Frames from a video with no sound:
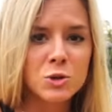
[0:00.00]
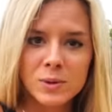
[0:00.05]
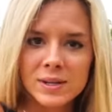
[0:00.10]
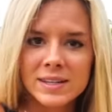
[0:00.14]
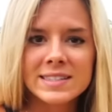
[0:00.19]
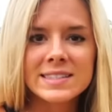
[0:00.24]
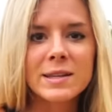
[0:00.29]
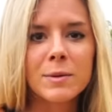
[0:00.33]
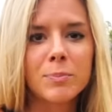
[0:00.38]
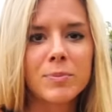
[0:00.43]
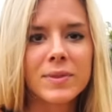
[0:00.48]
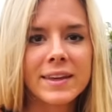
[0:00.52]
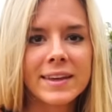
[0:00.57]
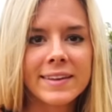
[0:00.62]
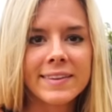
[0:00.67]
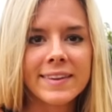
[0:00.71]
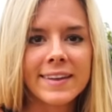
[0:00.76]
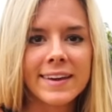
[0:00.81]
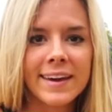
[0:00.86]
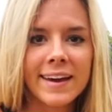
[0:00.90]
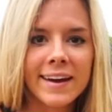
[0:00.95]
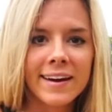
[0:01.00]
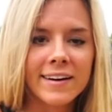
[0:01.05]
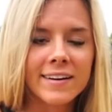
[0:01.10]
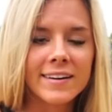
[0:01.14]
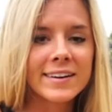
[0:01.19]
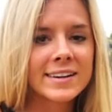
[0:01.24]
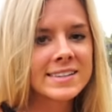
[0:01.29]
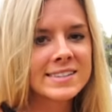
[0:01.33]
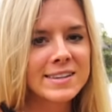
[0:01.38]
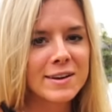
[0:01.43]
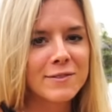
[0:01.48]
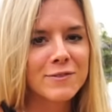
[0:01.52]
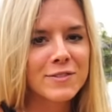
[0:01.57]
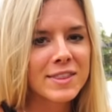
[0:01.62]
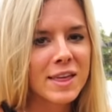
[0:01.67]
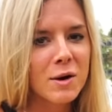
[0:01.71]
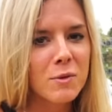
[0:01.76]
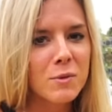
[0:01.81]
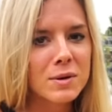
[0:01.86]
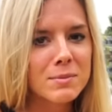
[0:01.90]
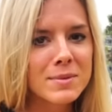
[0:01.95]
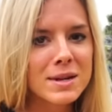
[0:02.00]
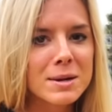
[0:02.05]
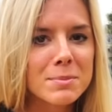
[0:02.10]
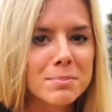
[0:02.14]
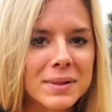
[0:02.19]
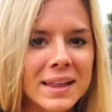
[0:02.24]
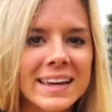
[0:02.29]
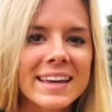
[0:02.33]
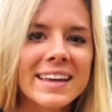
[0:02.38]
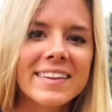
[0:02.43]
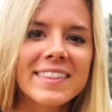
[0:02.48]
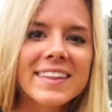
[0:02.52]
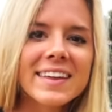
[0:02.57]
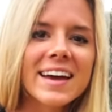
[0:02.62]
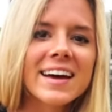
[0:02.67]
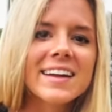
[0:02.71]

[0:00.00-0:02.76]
doing something in the air, except for that one minute plank at